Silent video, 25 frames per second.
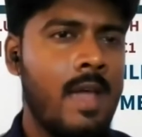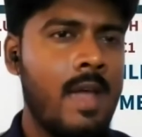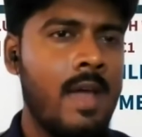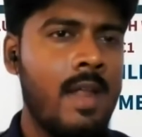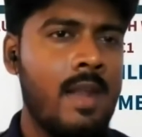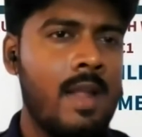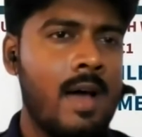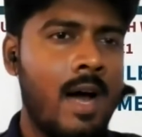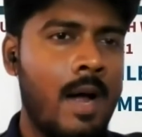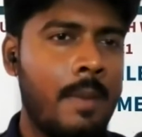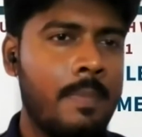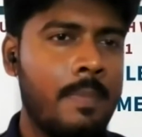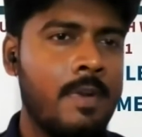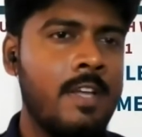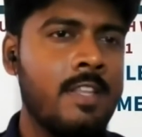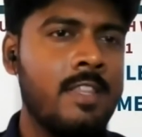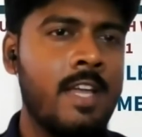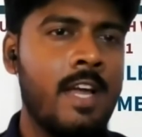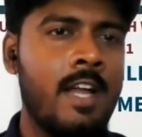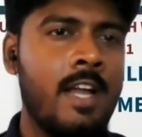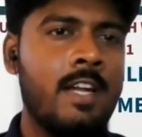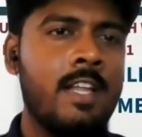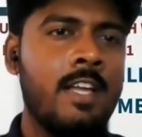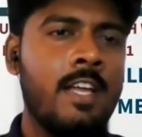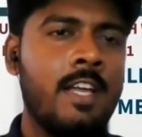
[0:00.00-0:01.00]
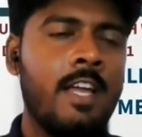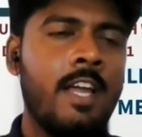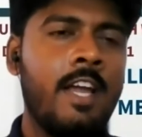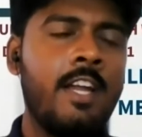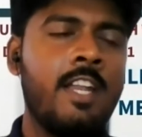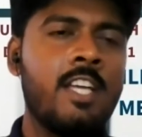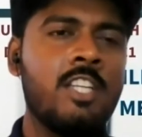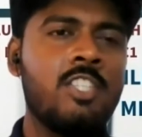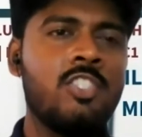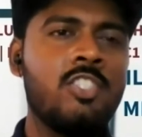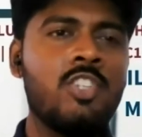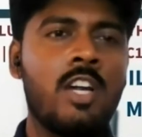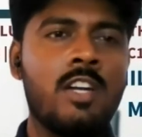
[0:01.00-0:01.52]
and after that,
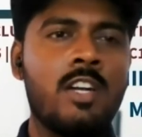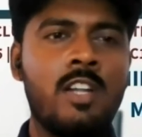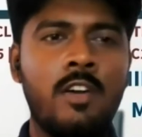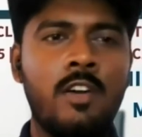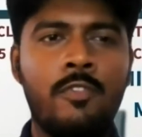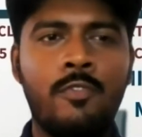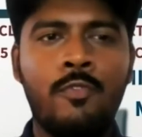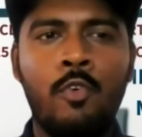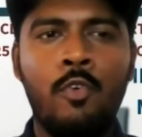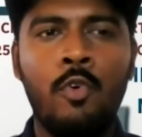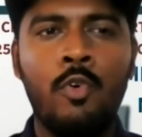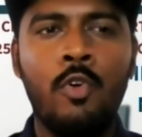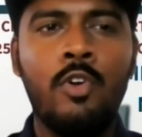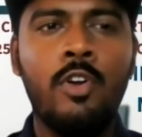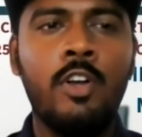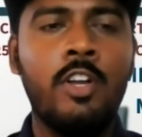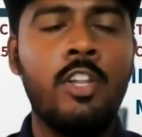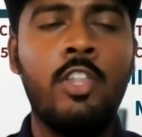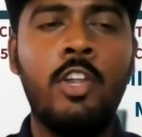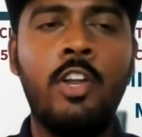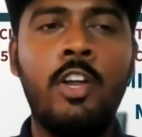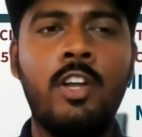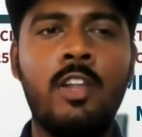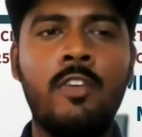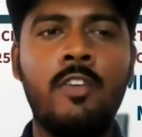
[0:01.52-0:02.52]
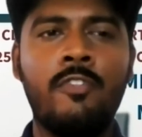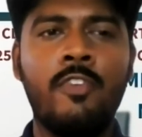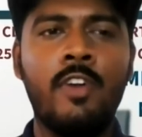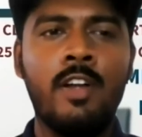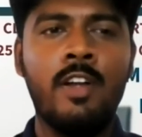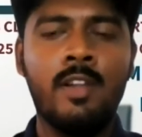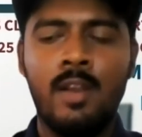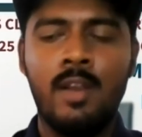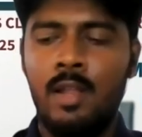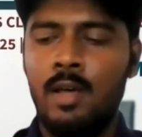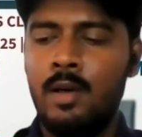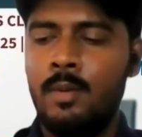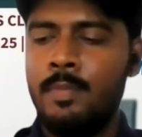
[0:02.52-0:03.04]
it has chartered for three
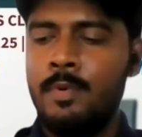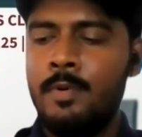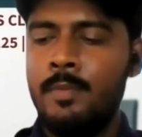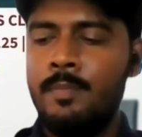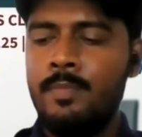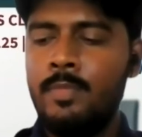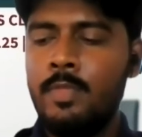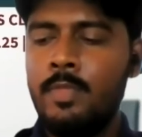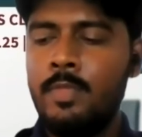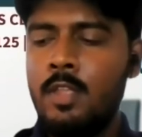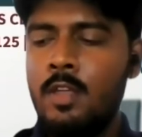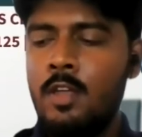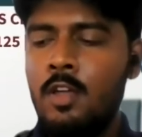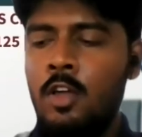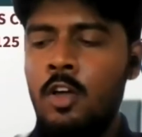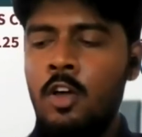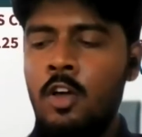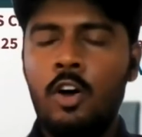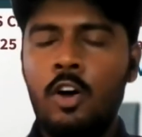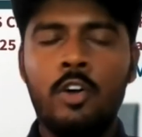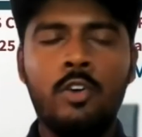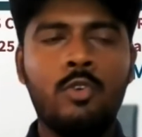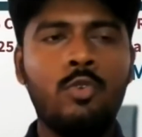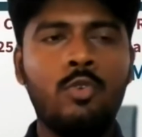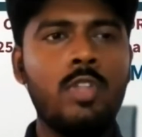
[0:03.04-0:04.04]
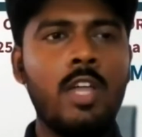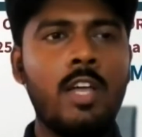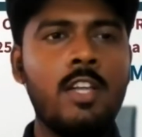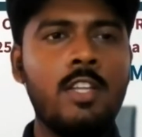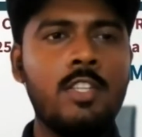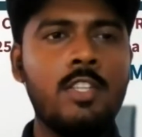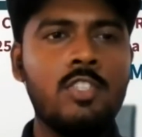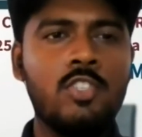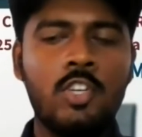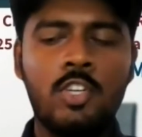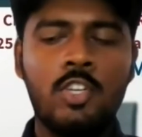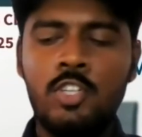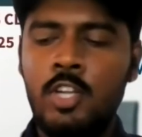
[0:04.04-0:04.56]
different clubs. On
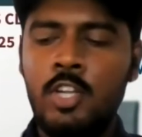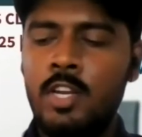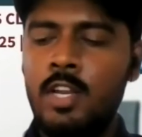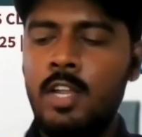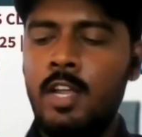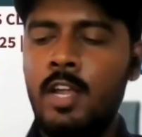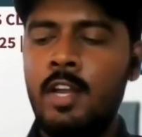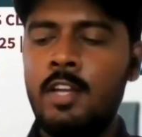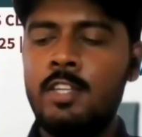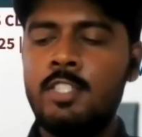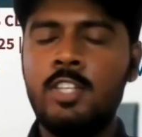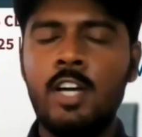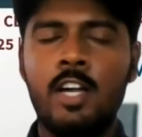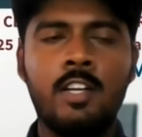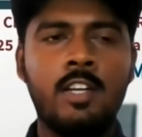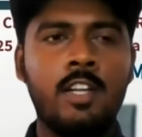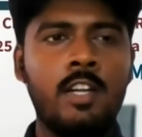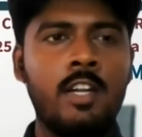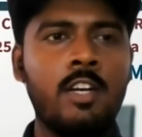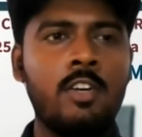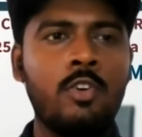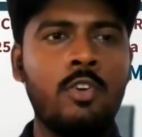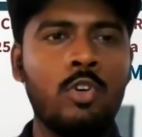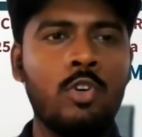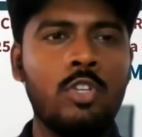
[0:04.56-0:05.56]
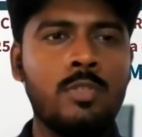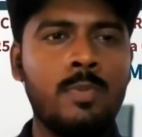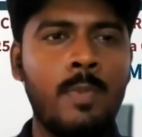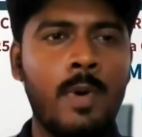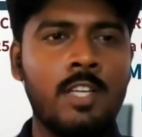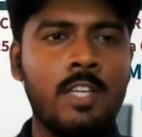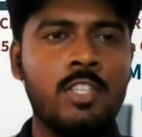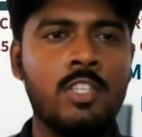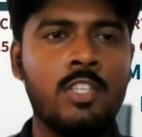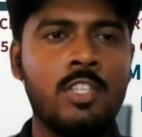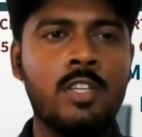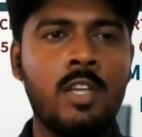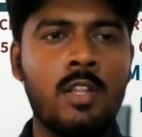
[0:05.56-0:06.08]
2016, it chartered
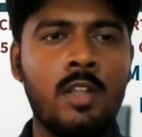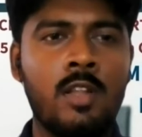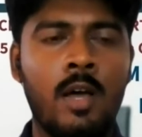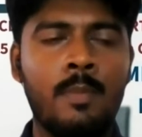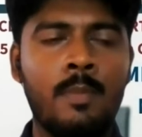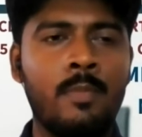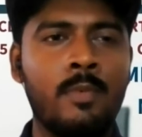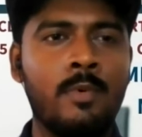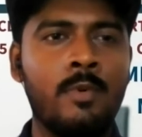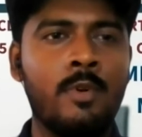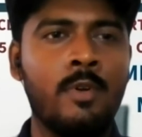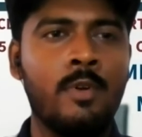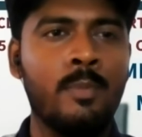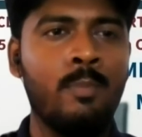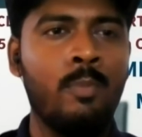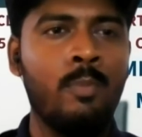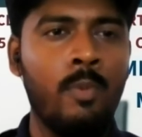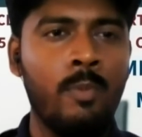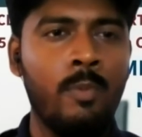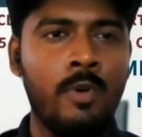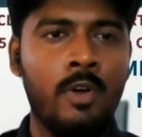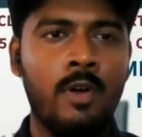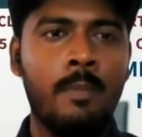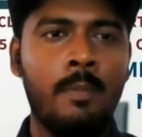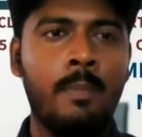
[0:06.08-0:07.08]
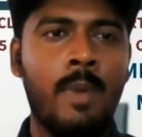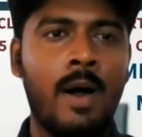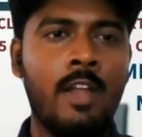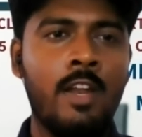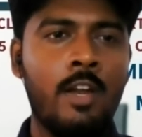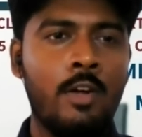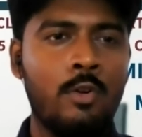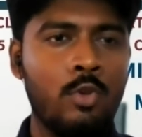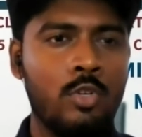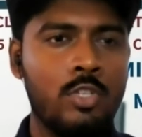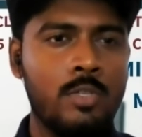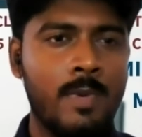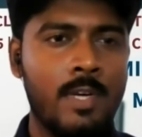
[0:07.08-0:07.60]
Toastmasters Club,
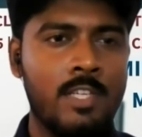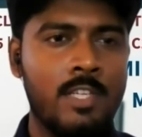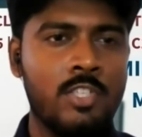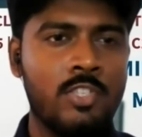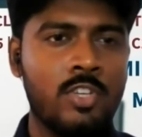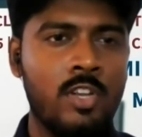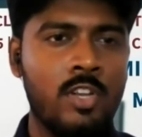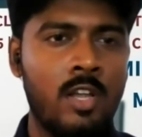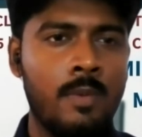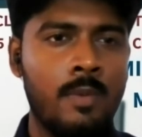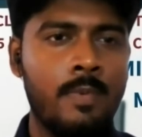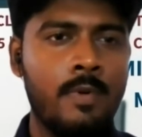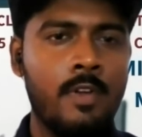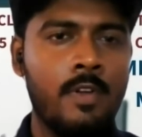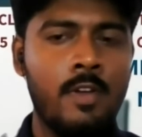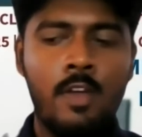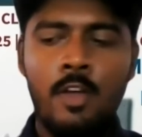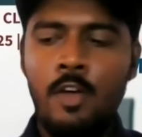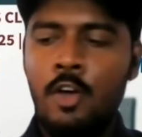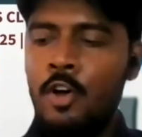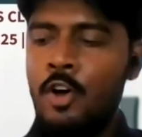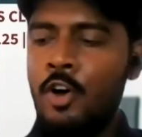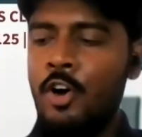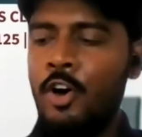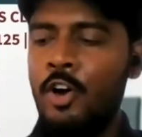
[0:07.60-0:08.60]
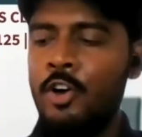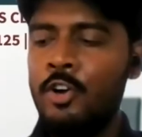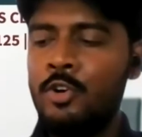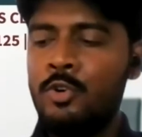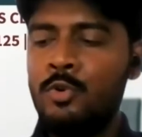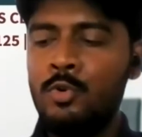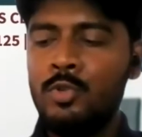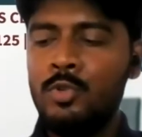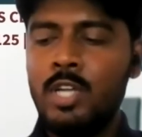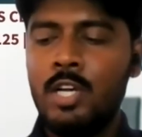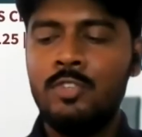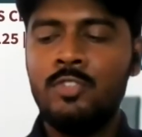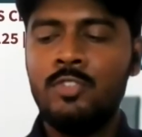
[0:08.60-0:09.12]
Banner Toastmasters Club. On
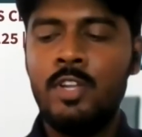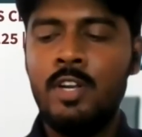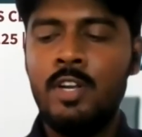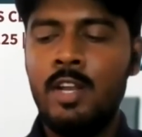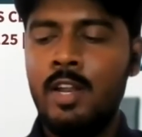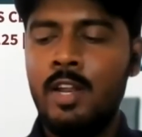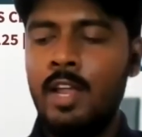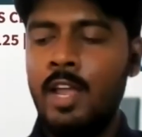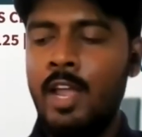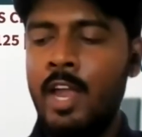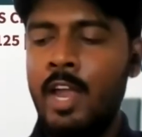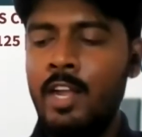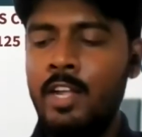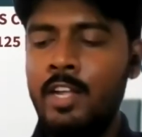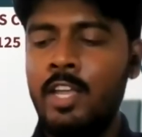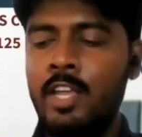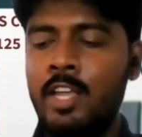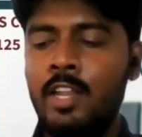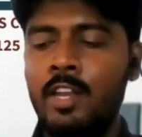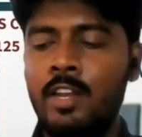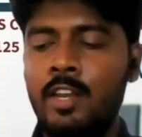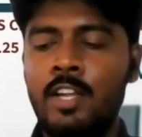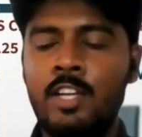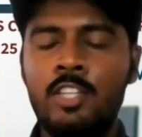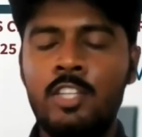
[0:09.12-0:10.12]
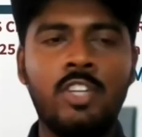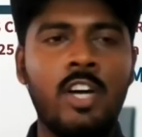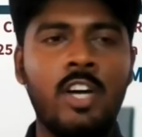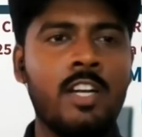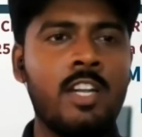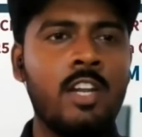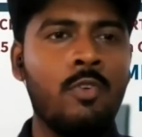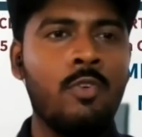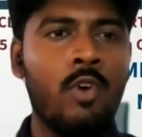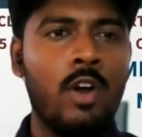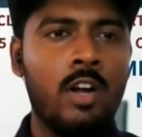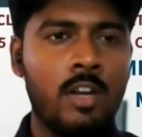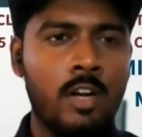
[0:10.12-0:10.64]
2018, it
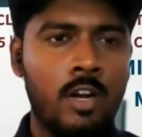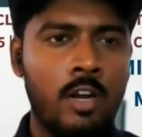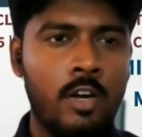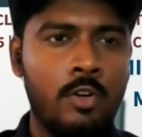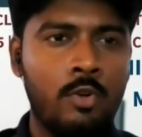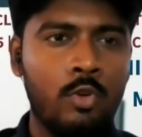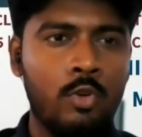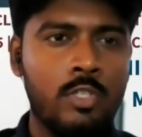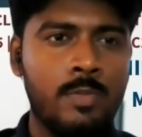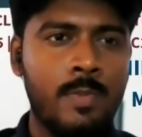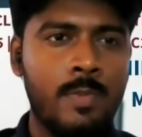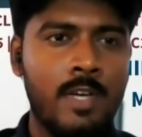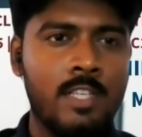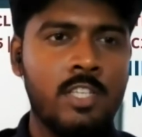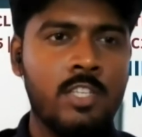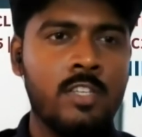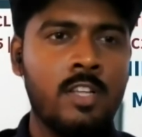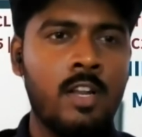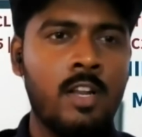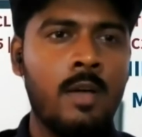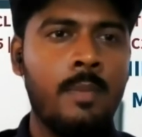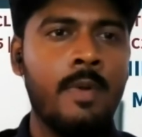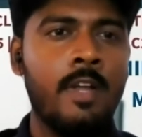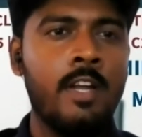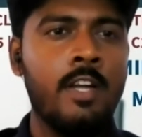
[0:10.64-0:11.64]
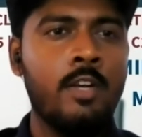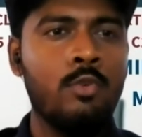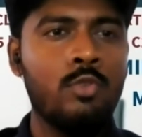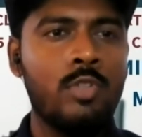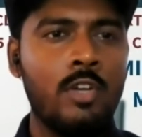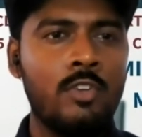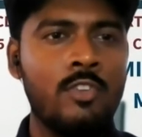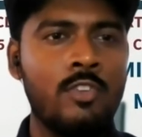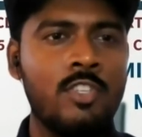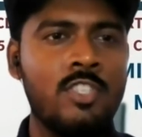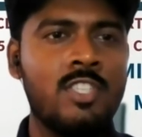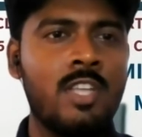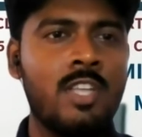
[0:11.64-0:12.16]
chartered Watercut Toastmasters Club. And
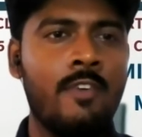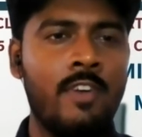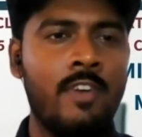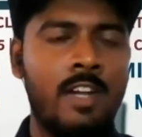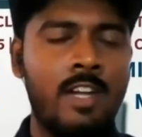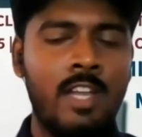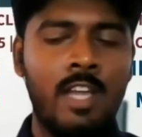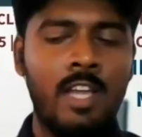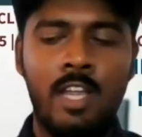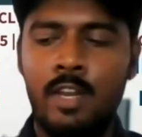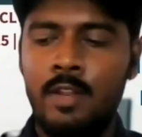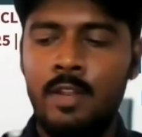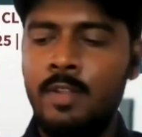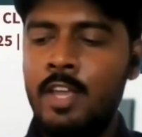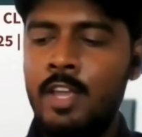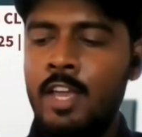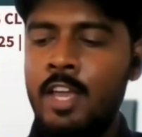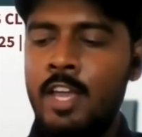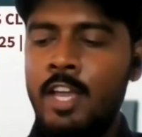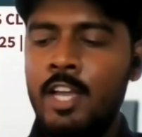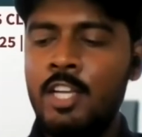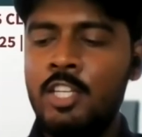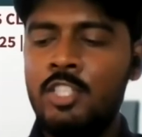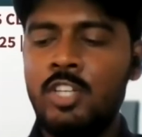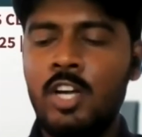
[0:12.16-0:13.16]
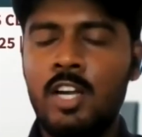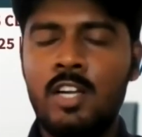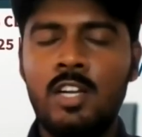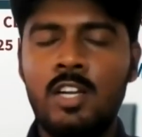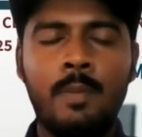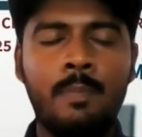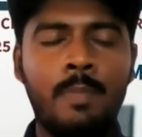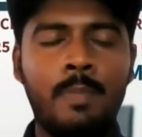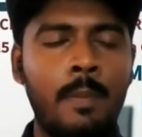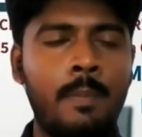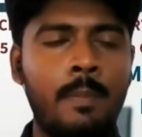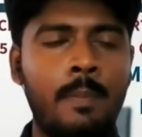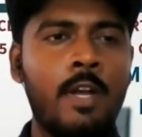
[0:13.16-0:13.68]
2017, it
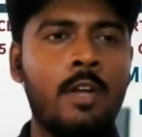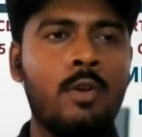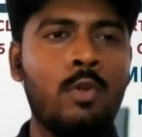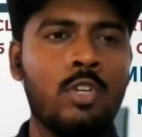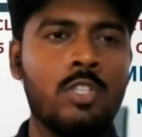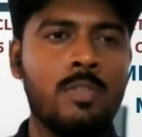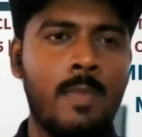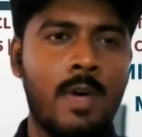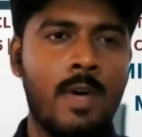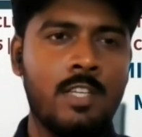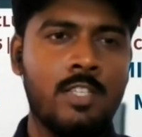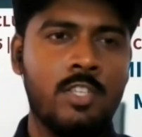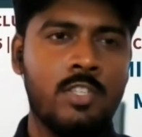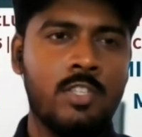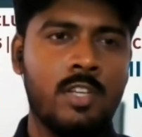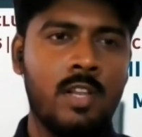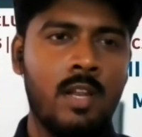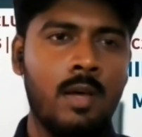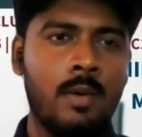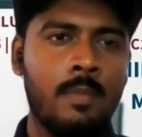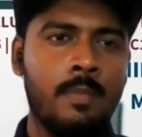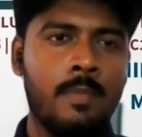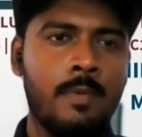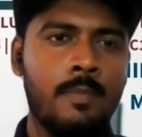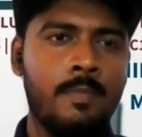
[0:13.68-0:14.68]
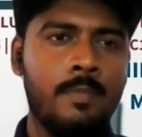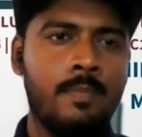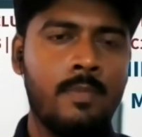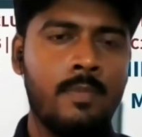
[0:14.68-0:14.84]
chartered Pimpri Toastmasters Club.